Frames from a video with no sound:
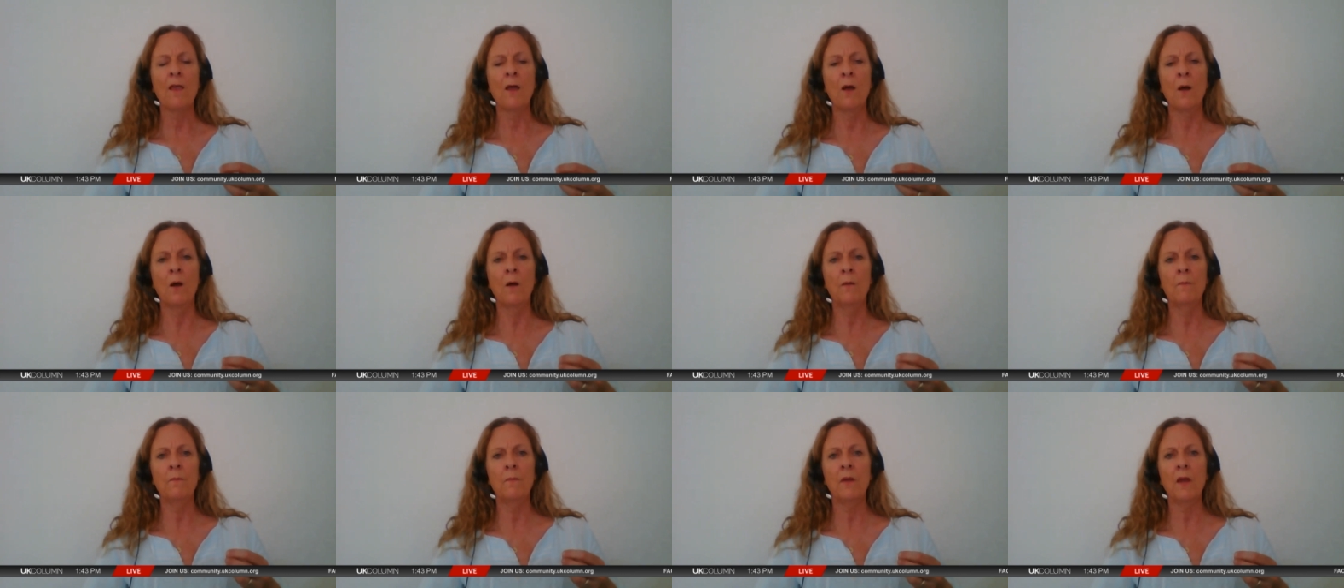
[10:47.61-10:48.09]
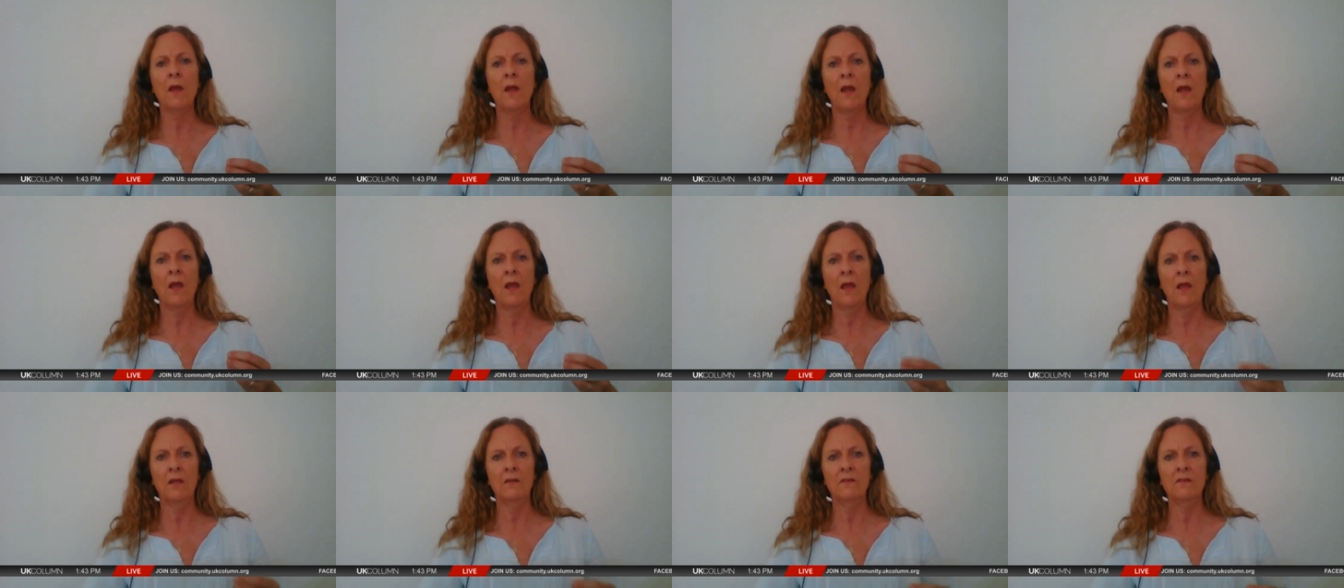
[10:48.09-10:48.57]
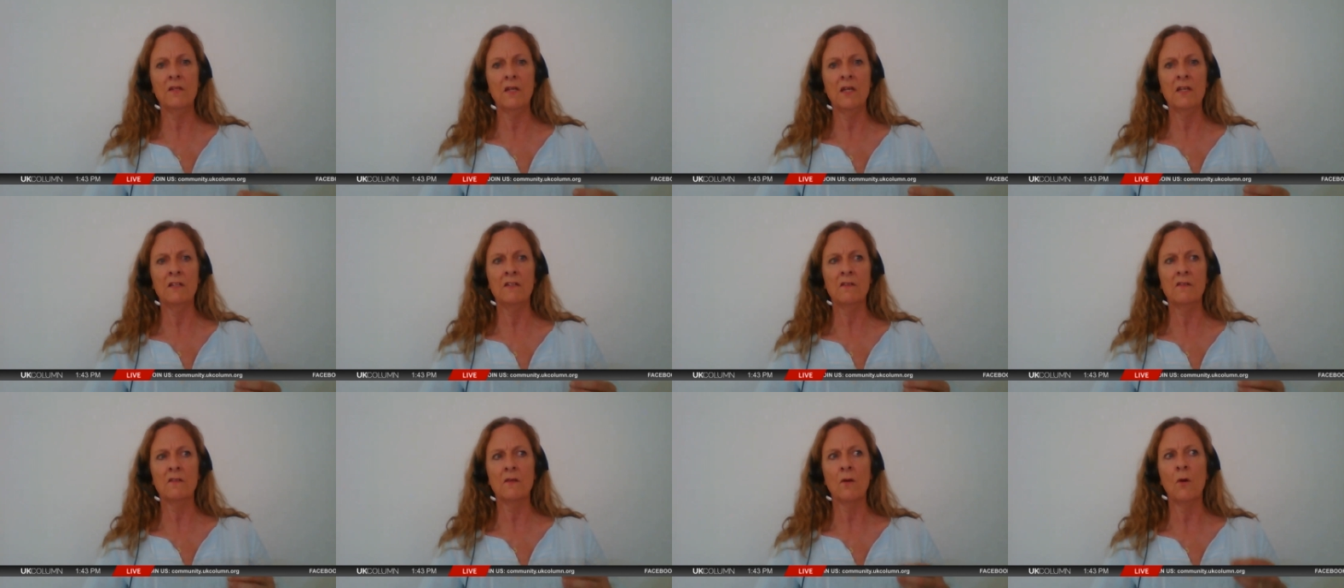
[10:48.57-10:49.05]
And
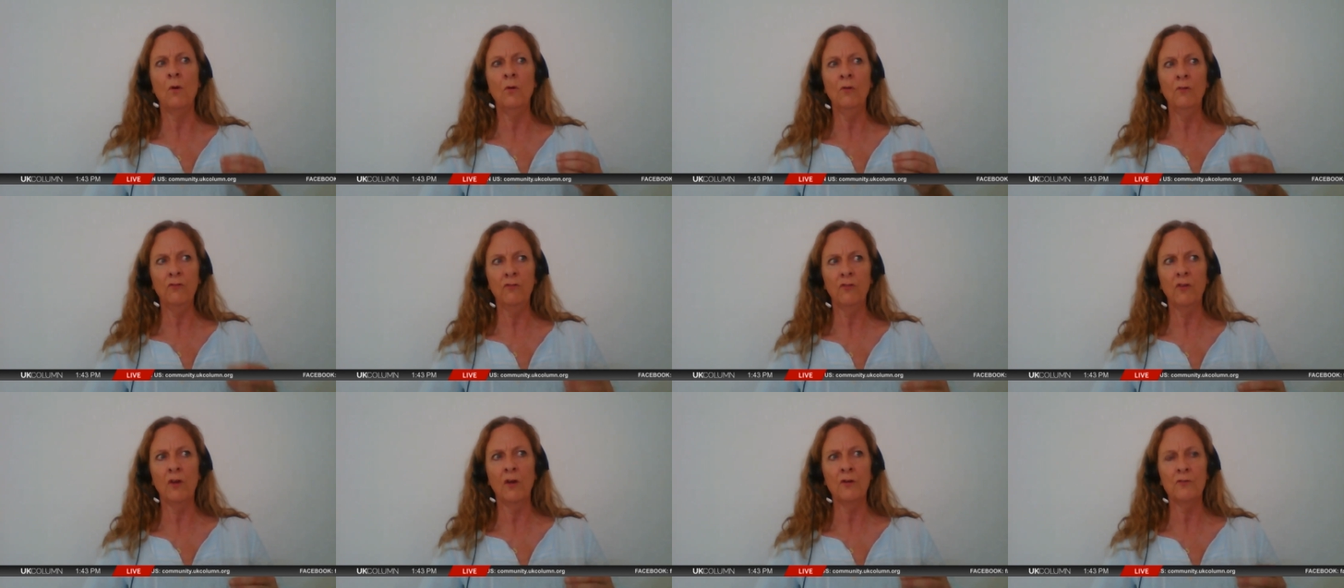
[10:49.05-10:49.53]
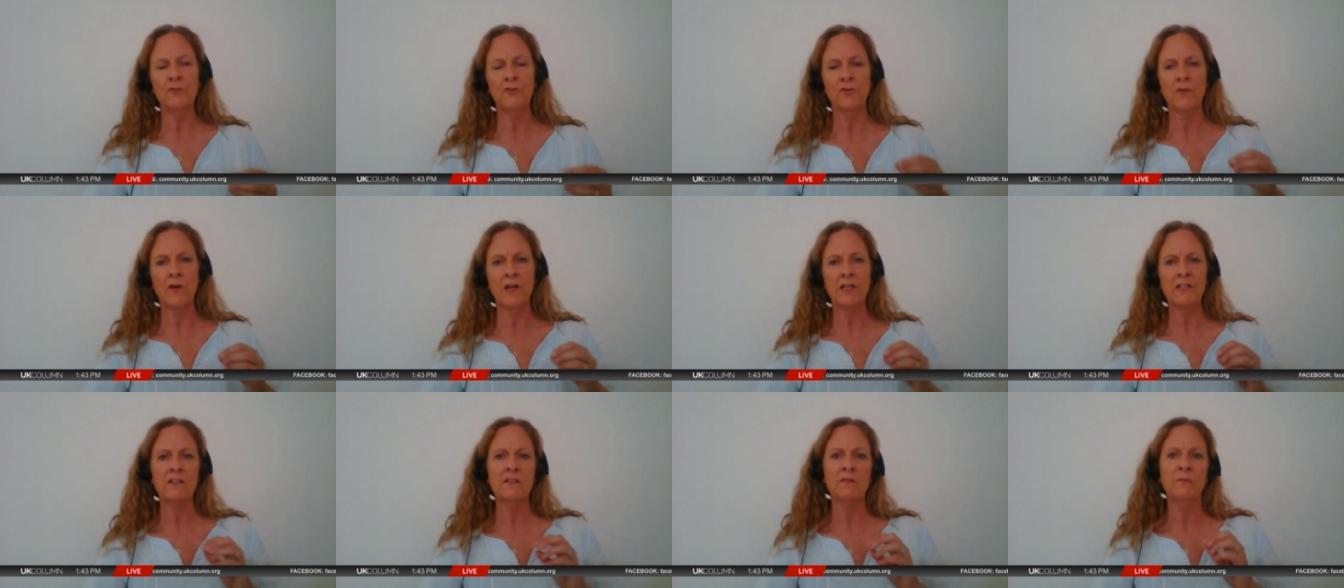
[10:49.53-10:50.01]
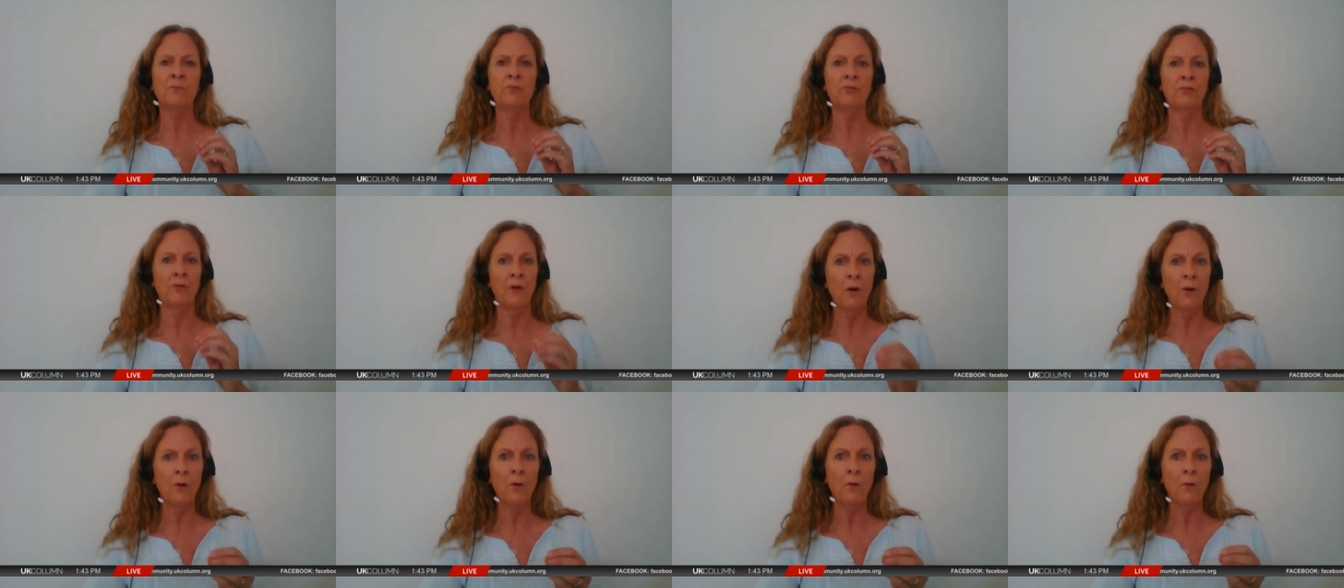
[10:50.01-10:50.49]
it's also trying to
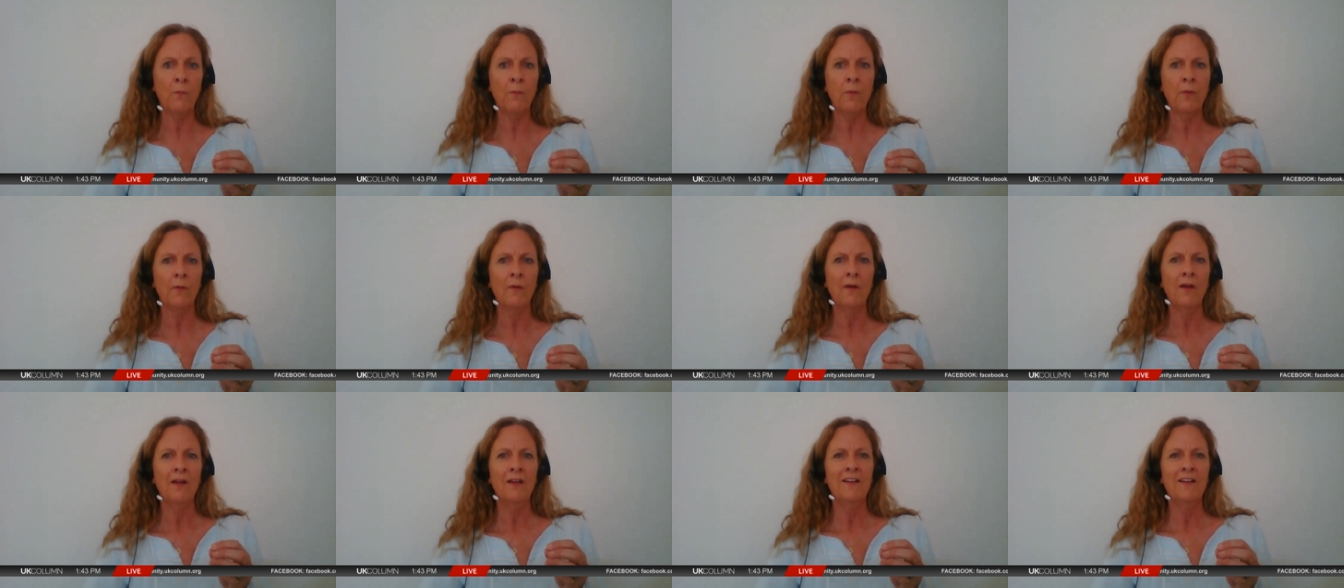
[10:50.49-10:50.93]
probe